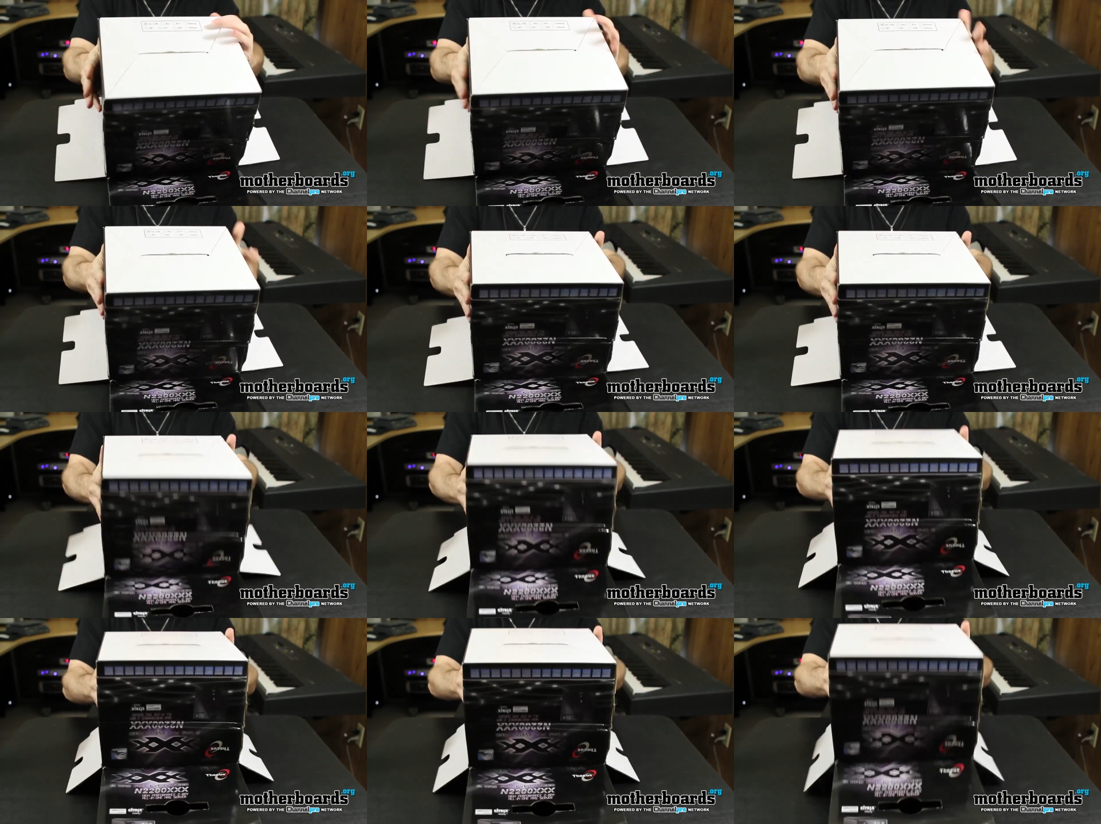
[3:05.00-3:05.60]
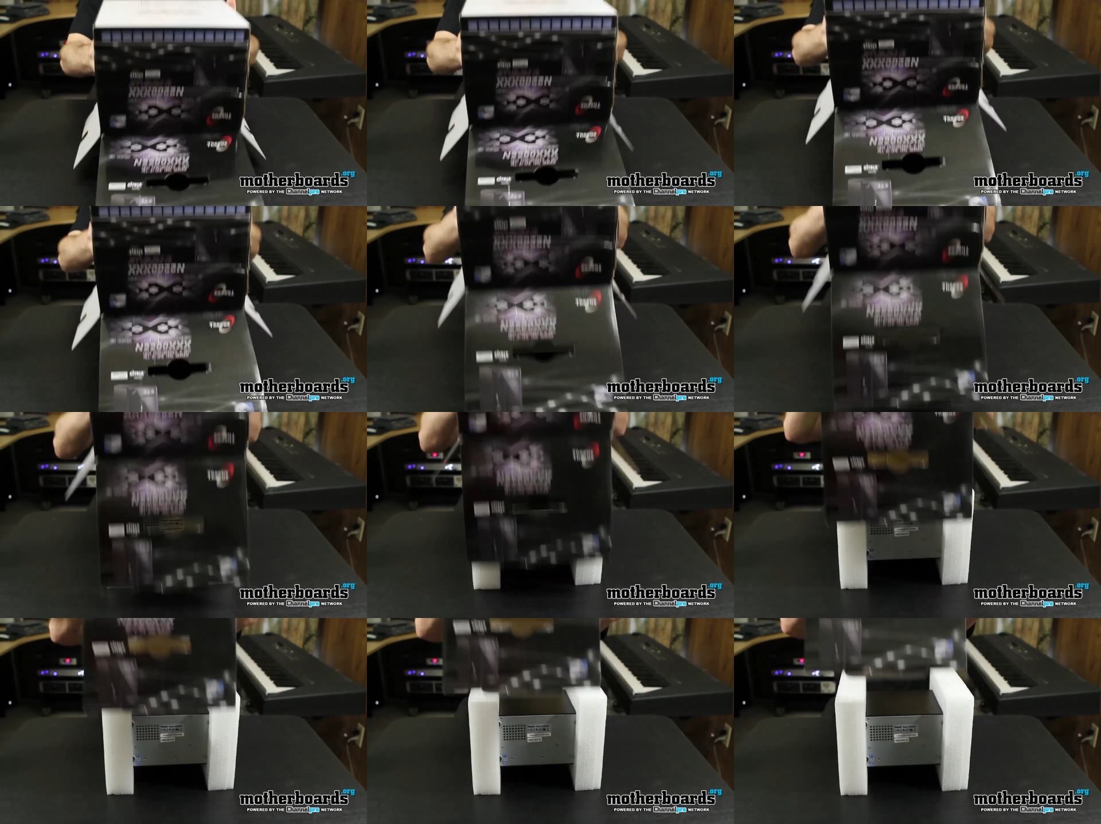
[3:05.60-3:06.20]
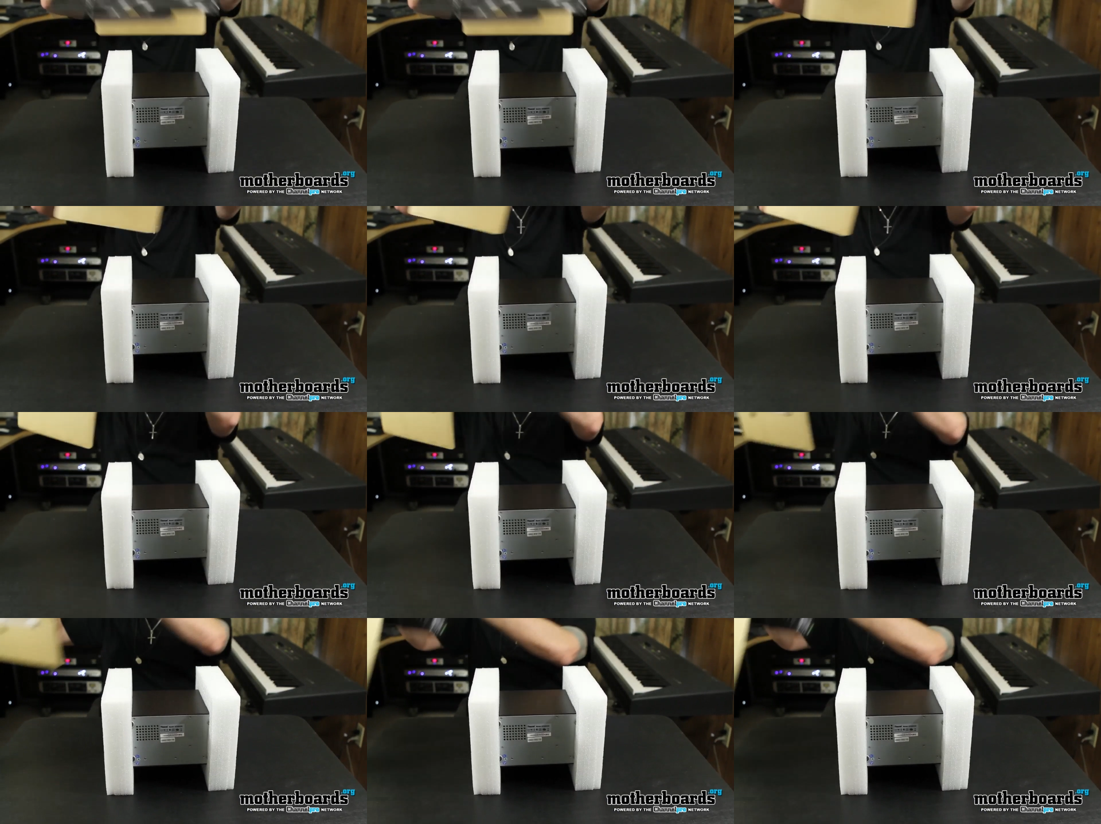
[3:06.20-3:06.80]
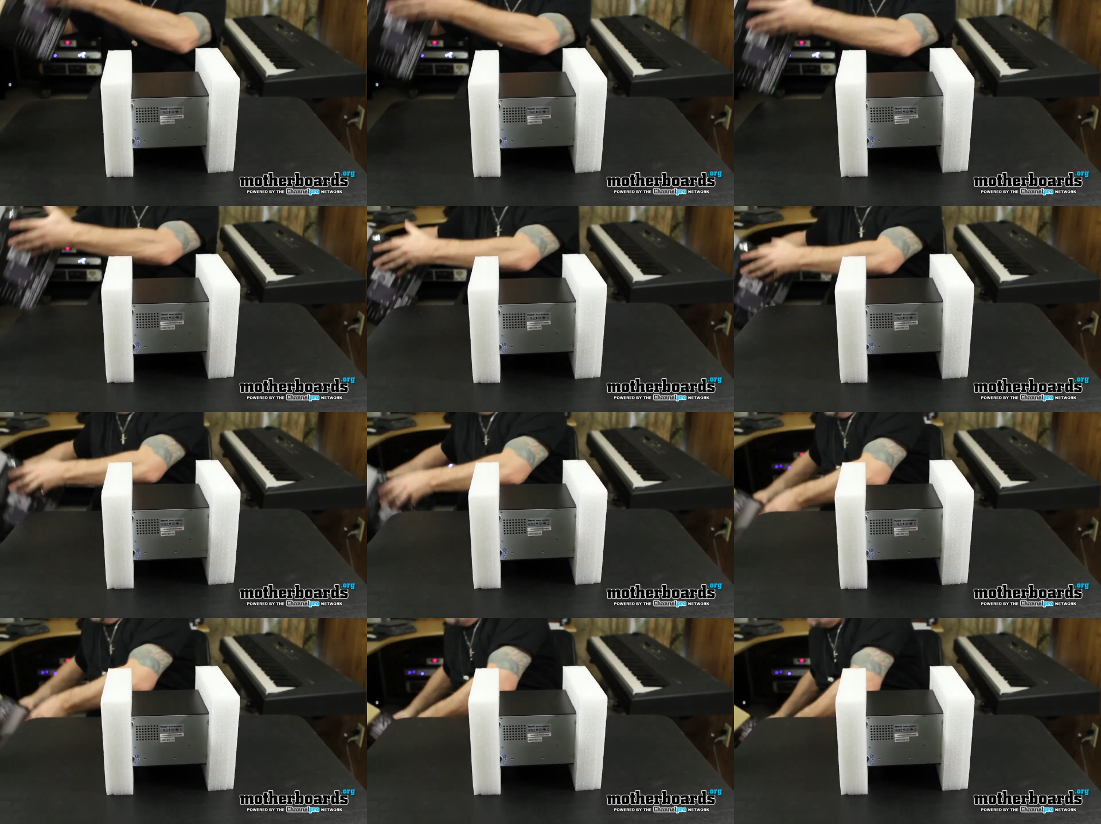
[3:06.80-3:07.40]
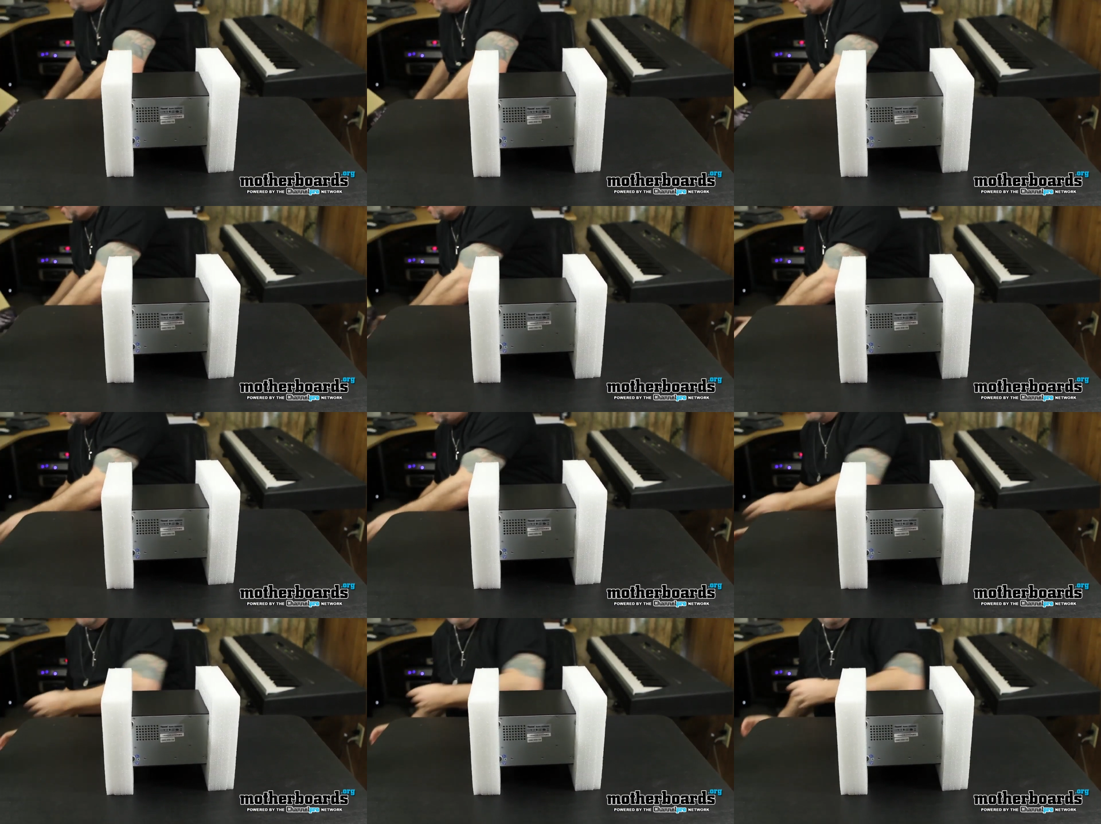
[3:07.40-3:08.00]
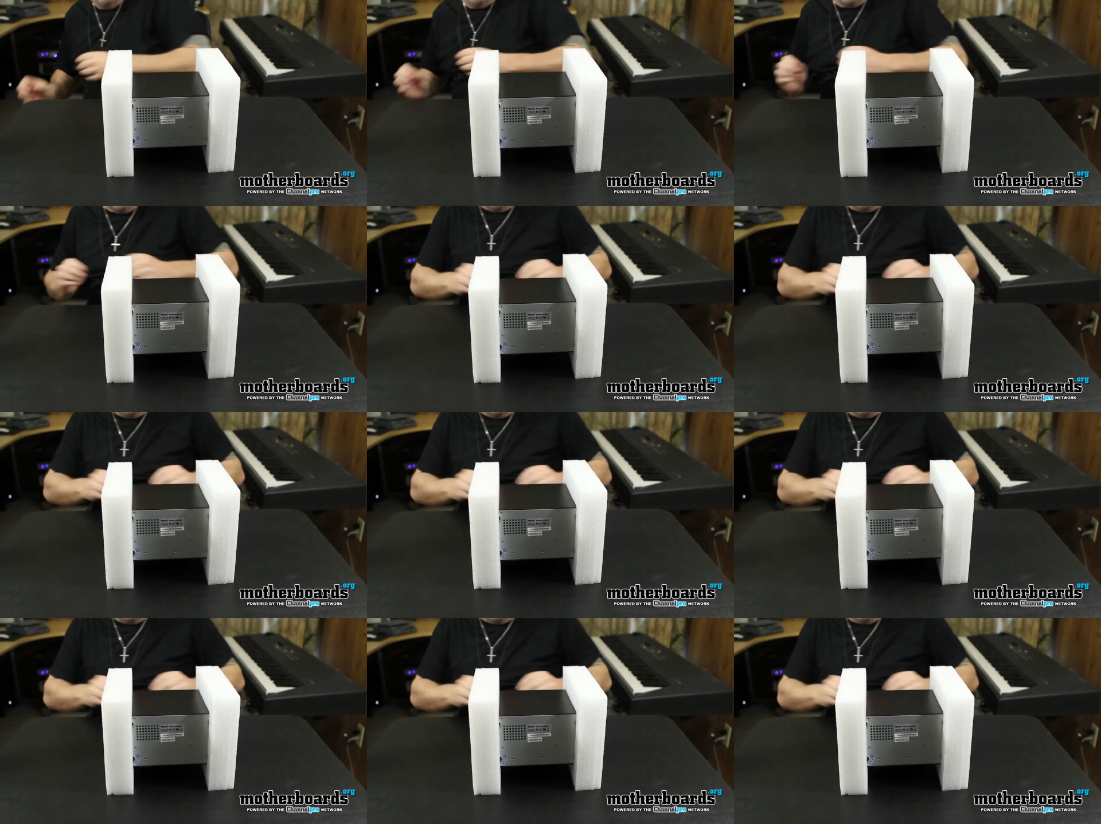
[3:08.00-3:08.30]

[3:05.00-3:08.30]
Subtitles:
No face is visible, so there are no lips to read.